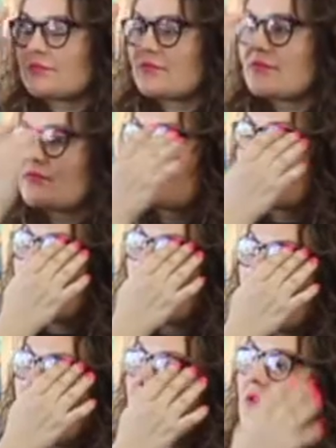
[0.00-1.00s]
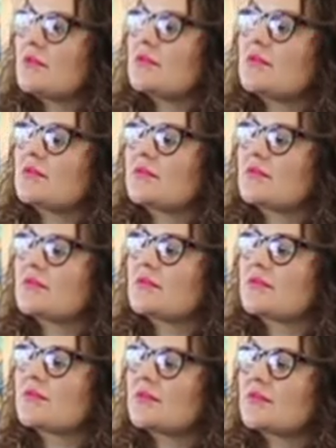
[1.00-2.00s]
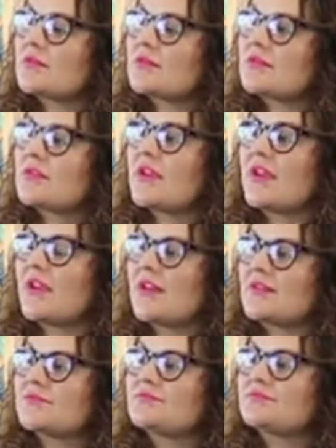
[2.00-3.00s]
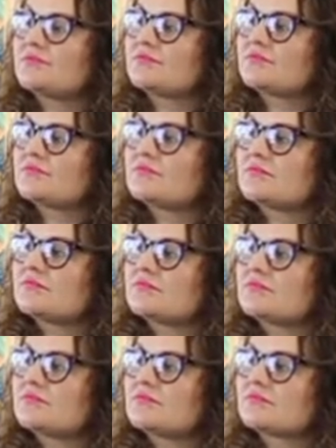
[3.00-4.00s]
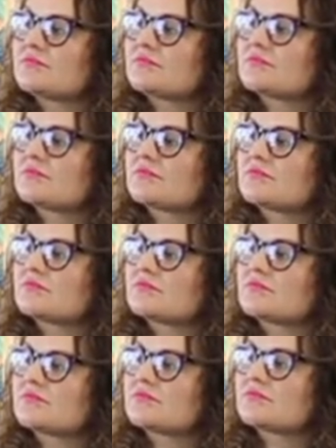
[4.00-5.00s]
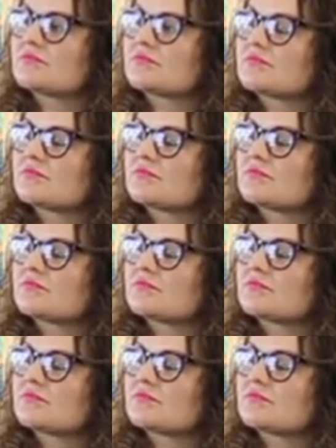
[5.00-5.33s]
The person shown says nothing.